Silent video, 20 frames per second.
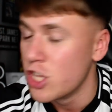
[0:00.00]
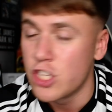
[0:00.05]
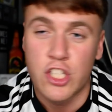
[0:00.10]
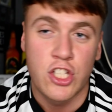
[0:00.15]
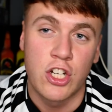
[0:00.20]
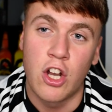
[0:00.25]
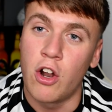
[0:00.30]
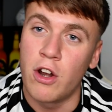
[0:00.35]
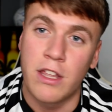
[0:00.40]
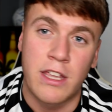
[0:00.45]

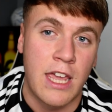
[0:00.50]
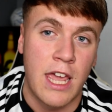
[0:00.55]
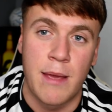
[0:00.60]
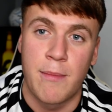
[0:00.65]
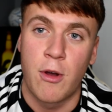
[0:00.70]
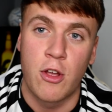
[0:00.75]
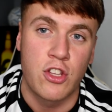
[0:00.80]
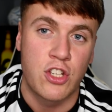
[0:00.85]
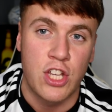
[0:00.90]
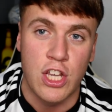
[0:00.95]
Tonali
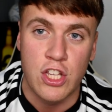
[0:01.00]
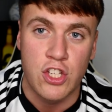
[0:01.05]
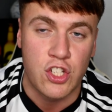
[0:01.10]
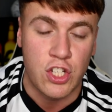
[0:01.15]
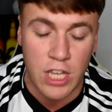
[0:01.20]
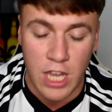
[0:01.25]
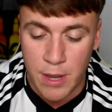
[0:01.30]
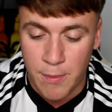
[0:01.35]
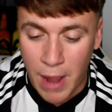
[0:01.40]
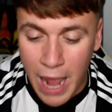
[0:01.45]
came on, changed
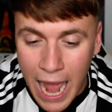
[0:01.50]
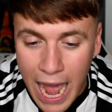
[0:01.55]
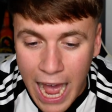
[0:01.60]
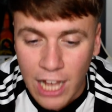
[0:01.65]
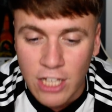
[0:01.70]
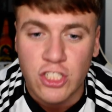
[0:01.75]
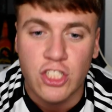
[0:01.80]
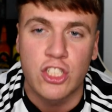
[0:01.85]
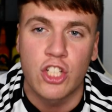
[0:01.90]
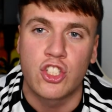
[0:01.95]
the game.
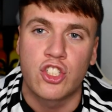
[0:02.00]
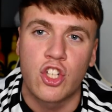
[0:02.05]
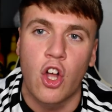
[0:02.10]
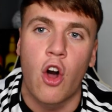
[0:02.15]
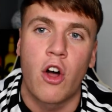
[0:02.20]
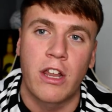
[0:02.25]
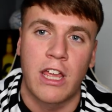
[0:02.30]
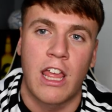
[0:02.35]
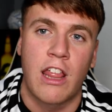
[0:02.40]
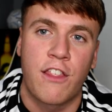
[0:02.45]
Has to
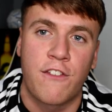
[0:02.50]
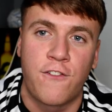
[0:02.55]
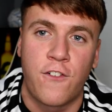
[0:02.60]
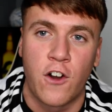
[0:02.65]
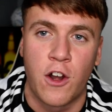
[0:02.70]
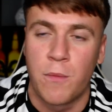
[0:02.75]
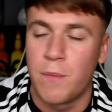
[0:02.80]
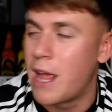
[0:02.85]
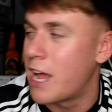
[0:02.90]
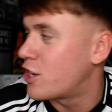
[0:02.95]
start against
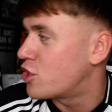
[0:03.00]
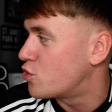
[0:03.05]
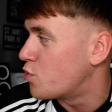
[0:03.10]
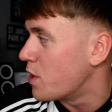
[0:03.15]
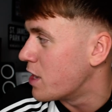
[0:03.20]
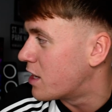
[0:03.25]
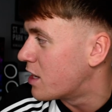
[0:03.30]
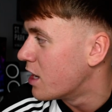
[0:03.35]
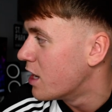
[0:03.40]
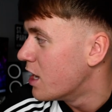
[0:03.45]
Fulham next
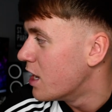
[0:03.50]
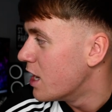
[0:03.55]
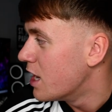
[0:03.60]
week.